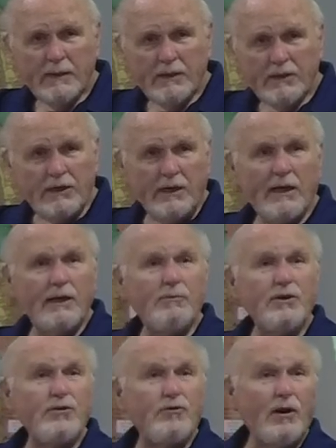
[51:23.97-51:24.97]
singing
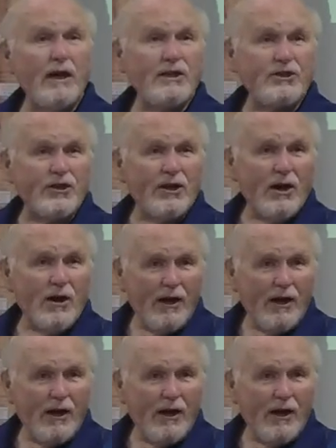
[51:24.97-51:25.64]
with grace in our